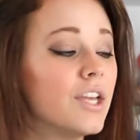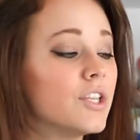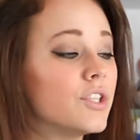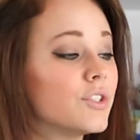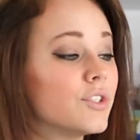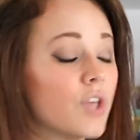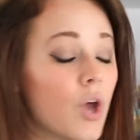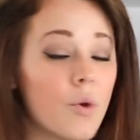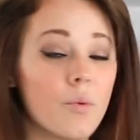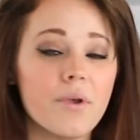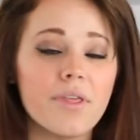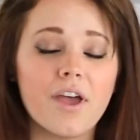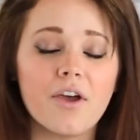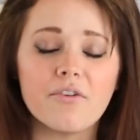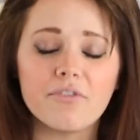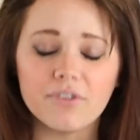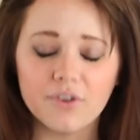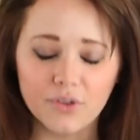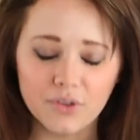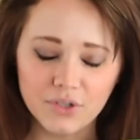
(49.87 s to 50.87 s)
So
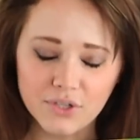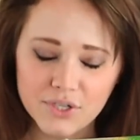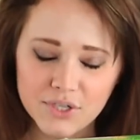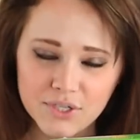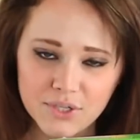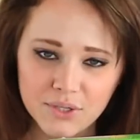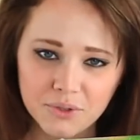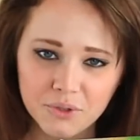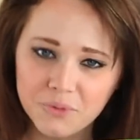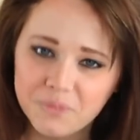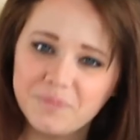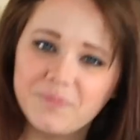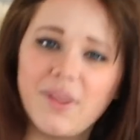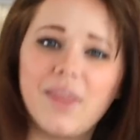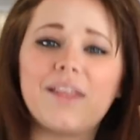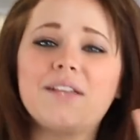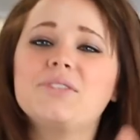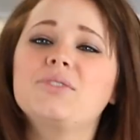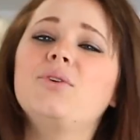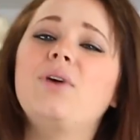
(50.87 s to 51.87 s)
without further ado,
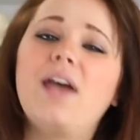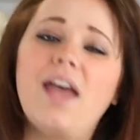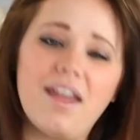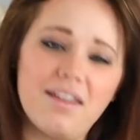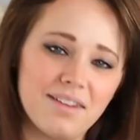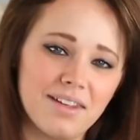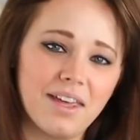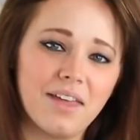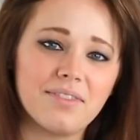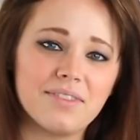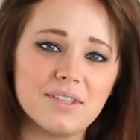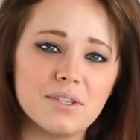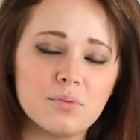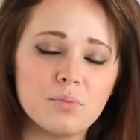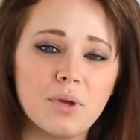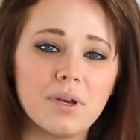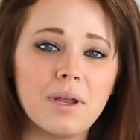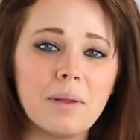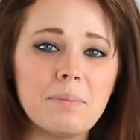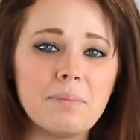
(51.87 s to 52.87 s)
let's go ahead and get this
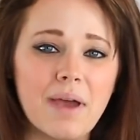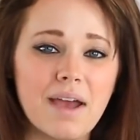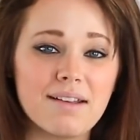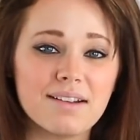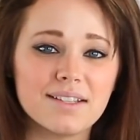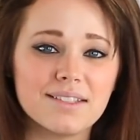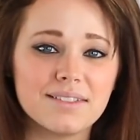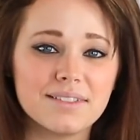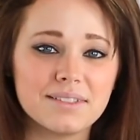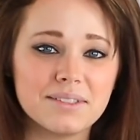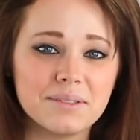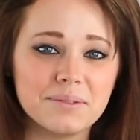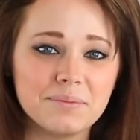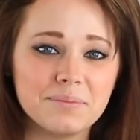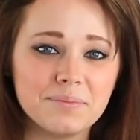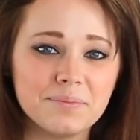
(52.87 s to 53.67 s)
one unboxed.